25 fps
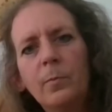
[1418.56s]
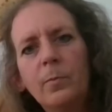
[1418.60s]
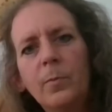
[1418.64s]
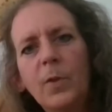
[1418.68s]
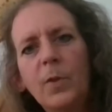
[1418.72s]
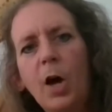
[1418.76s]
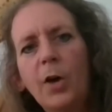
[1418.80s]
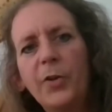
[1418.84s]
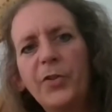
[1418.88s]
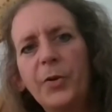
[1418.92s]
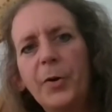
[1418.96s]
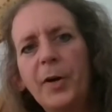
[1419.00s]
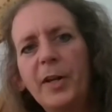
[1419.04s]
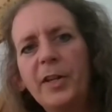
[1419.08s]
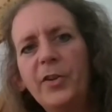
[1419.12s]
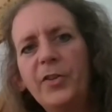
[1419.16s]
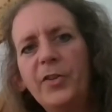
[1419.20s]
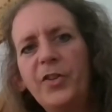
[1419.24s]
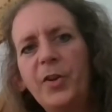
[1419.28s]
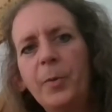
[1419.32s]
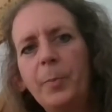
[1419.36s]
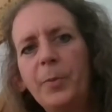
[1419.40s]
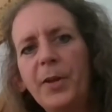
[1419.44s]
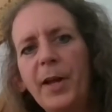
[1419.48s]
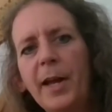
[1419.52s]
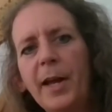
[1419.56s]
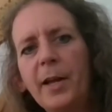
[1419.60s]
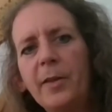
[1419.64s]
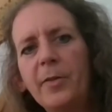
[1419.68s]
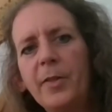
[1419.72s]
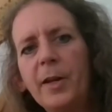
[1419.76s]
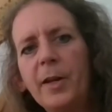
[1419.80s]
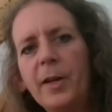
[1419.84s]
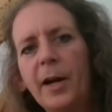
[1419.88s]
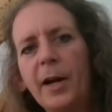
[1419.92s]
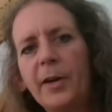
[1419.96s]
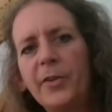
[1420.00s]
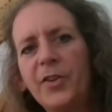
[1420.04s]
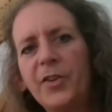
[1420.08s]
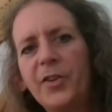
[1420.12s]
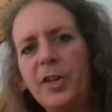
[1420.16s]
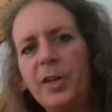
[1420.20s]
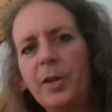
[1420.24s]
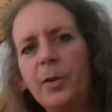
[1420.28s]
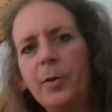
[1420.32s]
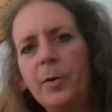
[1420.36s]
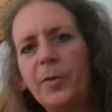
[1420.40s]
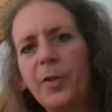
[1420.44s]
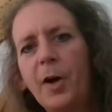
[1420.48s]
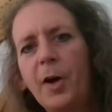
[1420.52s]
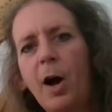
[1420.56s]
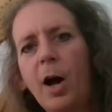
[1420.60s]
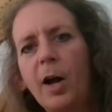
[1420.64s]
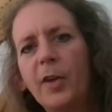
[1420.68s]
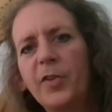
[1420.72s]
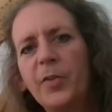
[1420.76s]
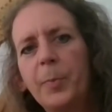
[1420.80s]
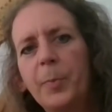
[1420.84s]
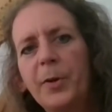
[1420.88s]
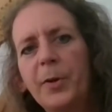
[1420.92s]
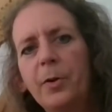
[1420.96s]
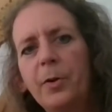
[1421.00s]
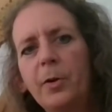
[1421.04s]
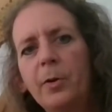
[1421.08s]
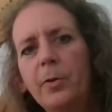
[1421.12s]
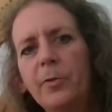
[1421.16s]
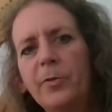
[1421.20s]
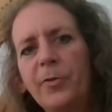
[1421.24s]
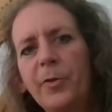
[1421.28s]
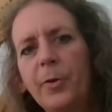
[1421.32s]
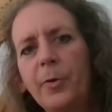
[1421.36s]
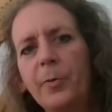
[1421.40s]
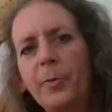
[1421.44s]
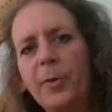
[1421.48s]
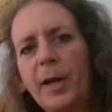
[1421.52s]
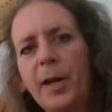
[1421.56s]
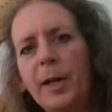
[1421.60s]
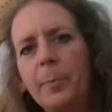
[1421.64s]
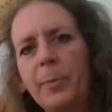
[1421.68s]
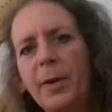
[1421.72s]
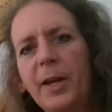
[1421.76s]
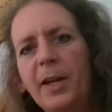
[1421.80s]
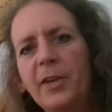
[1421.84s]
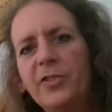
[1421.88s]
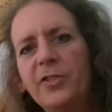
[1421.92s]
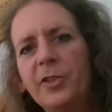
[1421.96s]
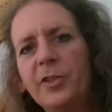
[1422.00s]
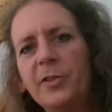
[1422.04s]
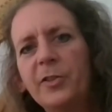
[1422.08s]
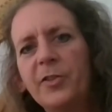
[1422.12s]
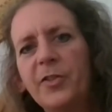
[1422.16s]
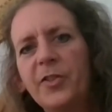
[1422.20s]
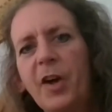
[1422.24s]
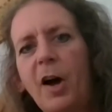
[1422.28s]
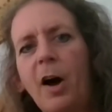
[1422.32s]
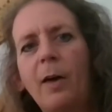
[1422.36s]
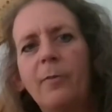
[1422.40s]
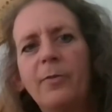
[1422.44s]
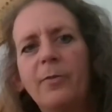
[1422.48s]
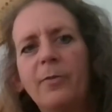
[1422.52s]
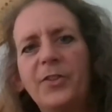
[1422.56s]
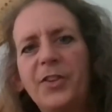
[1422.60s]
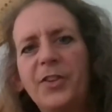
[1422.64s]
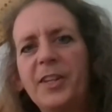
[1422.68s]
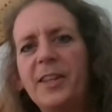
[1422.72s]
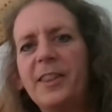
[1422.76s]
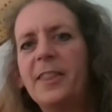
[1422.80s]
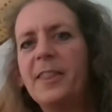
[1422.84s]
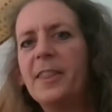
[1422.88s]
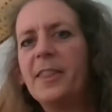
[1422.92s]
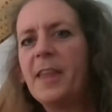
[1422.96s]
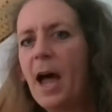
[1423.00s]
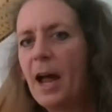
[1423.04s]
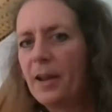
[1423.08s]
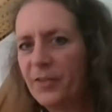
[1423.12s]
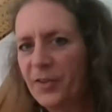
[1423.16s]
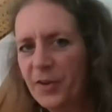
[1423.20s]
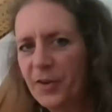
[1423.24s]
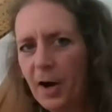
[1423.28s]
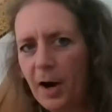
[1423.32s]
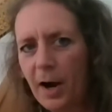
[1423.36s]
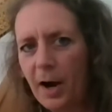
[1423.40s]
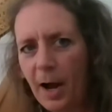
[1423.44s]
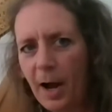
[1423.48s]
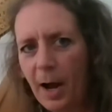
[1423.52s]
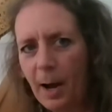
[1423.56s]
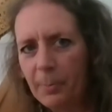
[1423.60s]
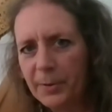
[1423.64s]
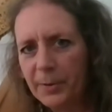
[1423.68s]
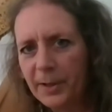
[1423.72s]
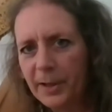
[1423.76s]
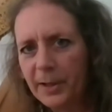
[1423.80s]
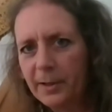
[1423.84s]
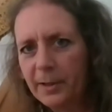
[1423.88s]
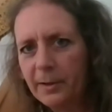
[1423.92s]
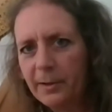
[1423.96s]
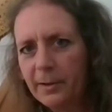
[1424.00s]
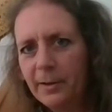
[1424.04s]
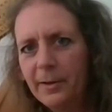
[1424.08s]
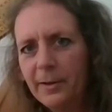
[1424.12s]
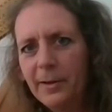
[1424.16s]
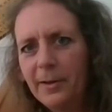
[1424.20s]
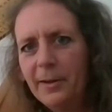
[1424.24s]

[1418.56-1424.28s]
Also, I used to play in the ICU at the hospital for like patients. Obviously, that's not happening.